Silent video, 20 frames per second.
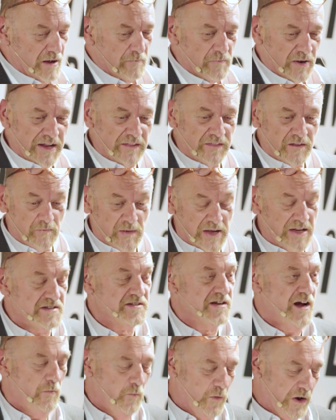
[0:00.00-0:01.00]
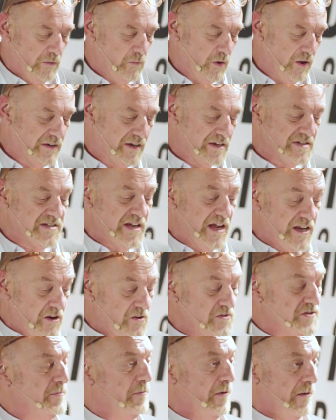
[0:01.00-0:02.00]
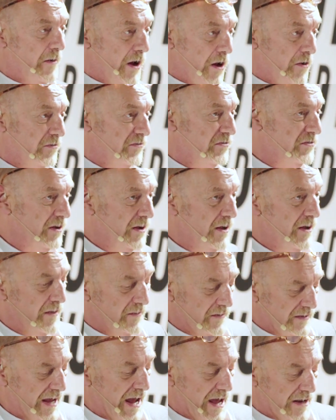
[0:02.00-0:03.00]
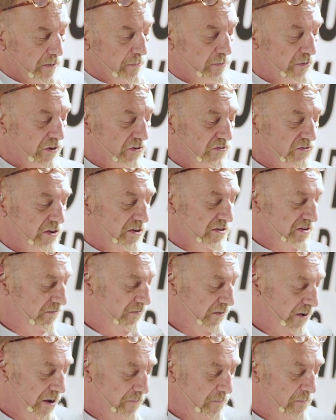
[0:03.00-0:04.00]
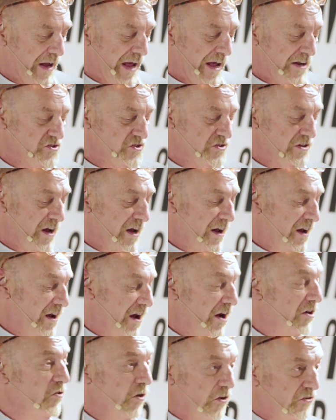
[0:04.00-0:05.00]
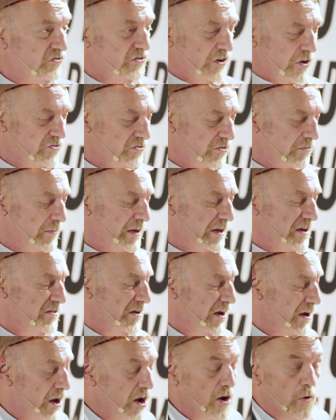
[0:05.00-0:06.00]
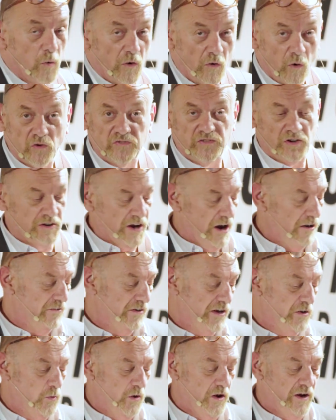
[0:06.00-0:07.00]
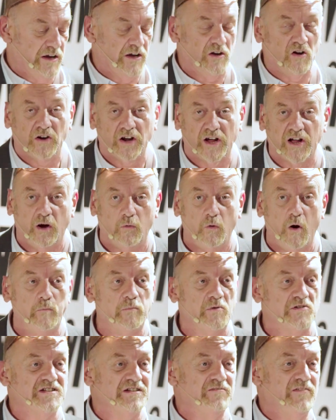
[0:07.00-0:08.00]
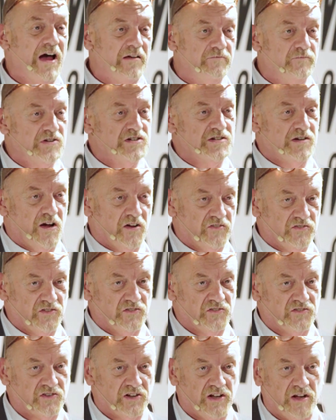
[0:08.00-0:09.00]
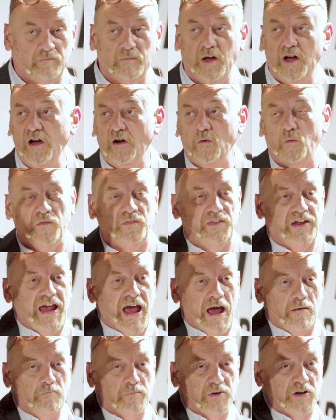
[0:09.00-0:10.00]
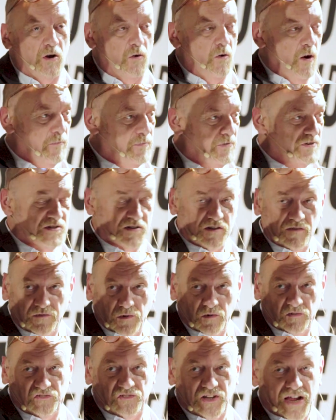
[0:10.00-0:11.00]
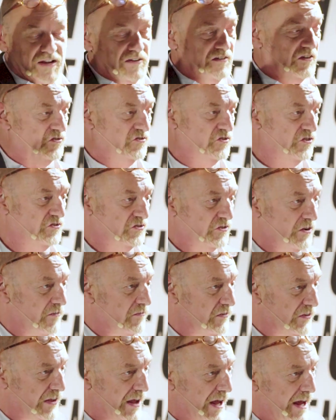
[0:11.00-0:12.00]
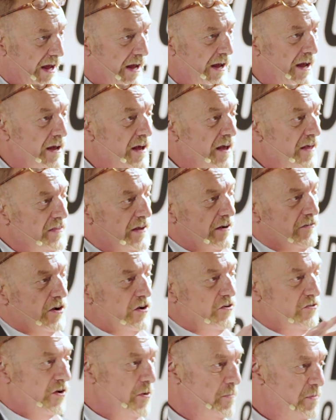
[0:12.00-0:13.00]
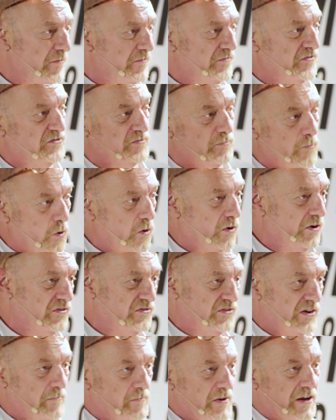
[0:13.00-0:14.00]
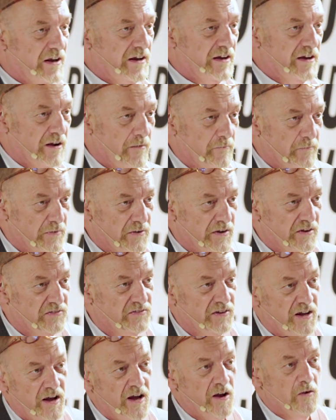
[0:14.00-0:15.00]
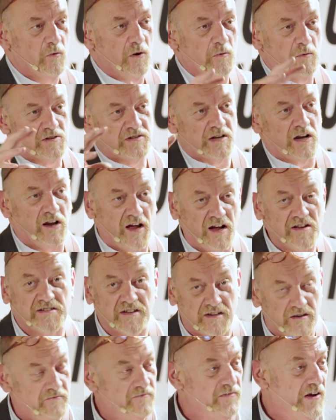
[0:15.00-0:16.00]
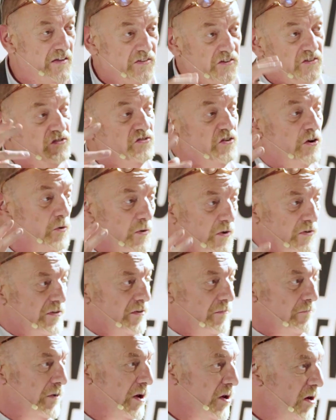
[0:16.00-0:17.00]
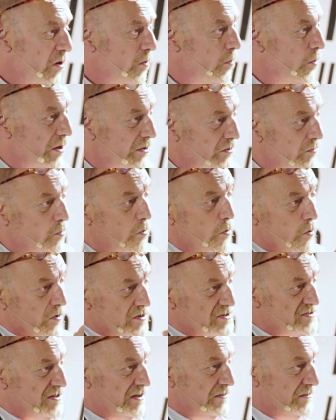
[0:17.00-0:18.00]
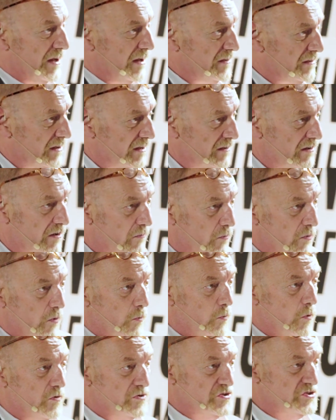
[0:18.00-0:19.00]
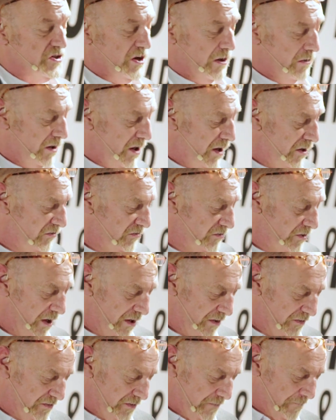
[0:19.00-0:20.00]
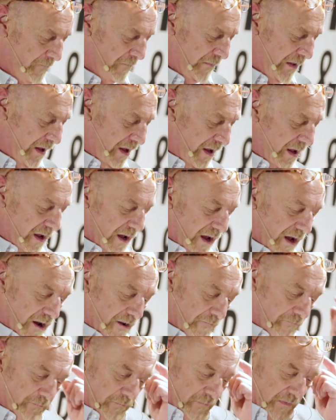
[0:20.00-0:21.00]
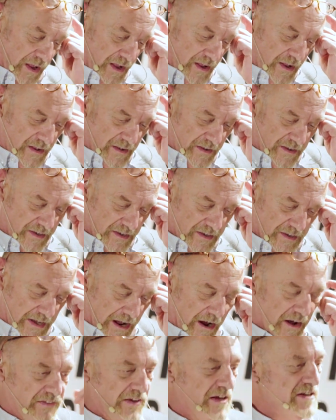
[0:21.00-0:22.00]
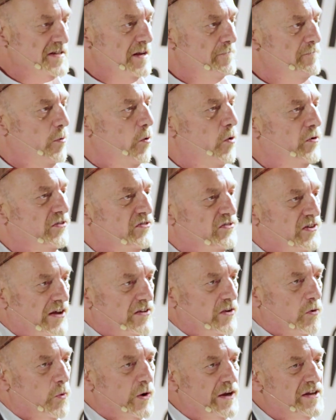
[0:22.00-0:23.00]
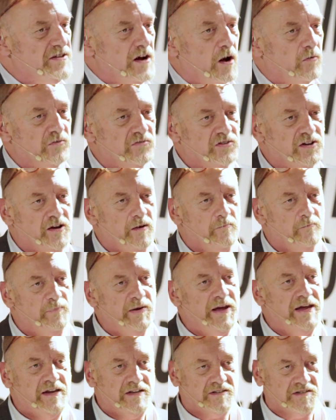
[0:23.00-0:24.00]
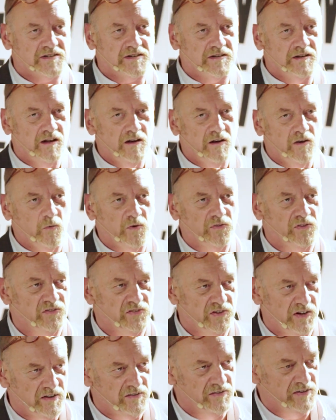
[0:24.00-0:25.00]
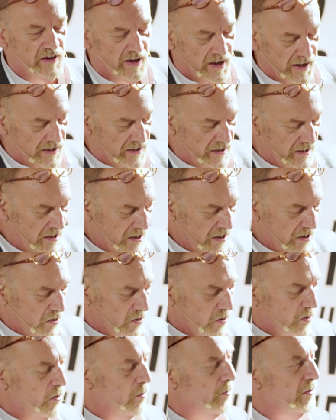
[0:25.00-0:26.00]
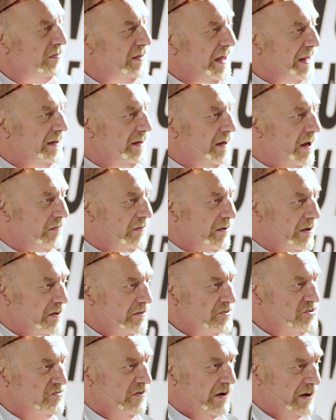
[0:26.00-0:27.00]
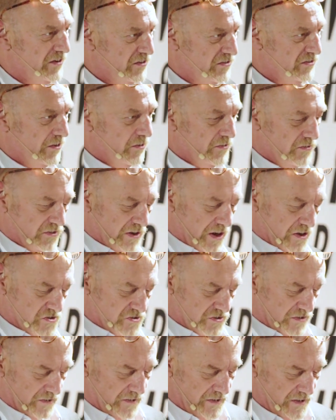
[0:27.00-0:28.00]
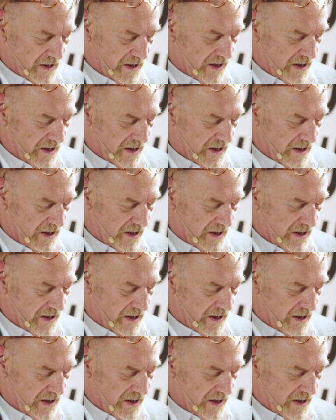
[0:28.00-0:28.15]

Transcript: But in the meantime, we will continue to promote the Cannapro certified badge across social media. We're also currently working on a cooperative advertising scheme with the Hemp Cooperative, whose stand is just over there. They're a group of smaller CBD companies. We were delighted, in fact, that 2 of them won awards in the award show last night. Now, I think it's important to say that we don't compete with the CTA or with any other trade association.